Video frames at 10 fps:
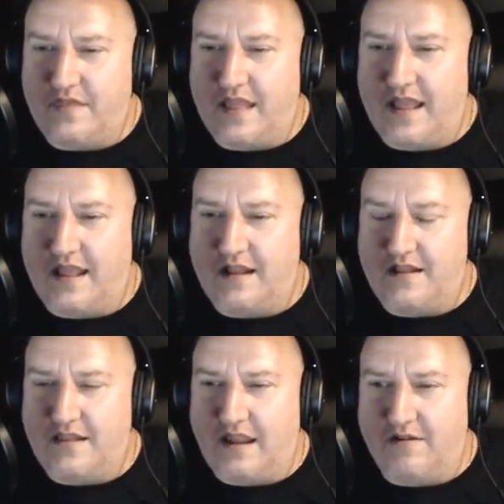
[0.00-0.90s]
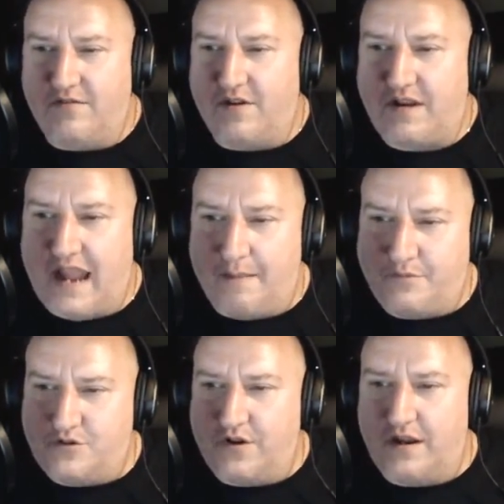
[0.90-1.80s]
that they're
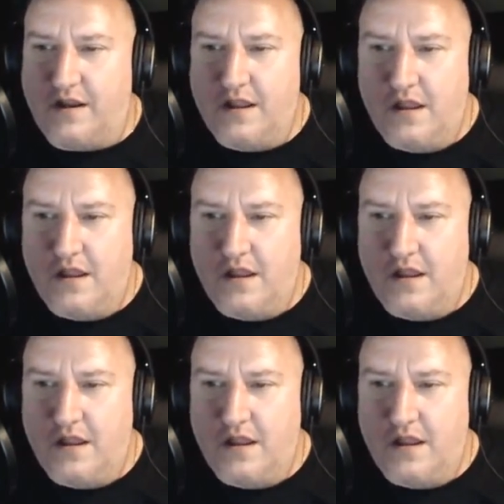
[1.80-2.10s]
capturing